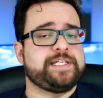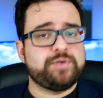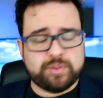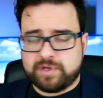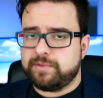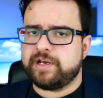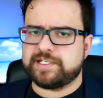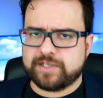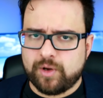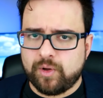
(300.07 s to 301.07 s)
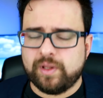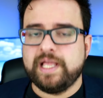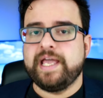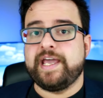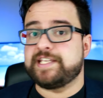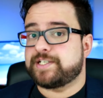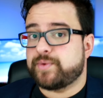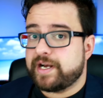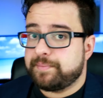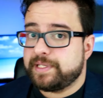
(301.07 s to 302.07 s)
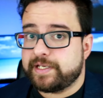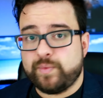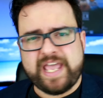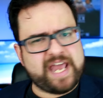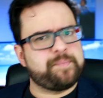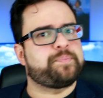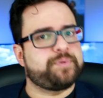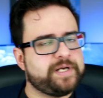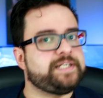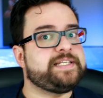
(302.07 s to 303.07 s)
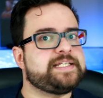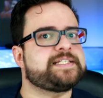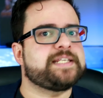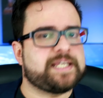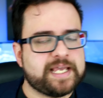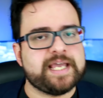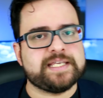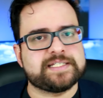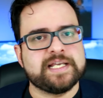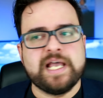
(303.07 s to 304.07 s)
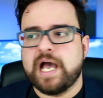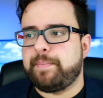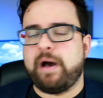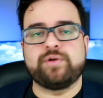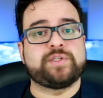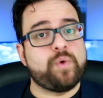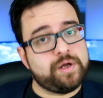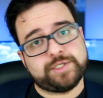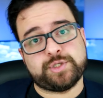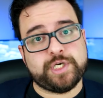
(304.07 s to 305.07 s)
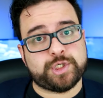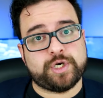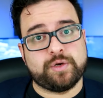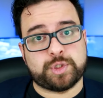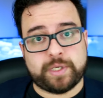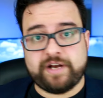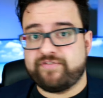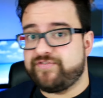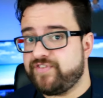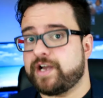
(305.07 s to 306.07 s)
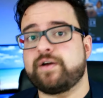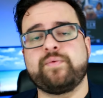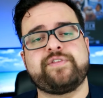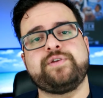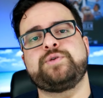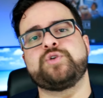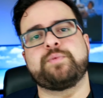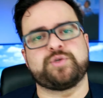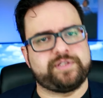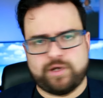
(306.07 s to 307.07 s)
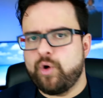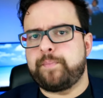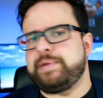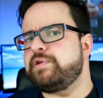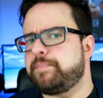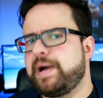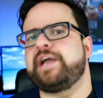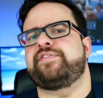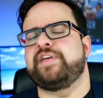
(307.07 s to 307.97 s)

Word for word: the YouTube community as a whole its credibility. We had a pretty decent case about the Wall Street Journal trying to fuck with YouTubers with the whole PewDiePie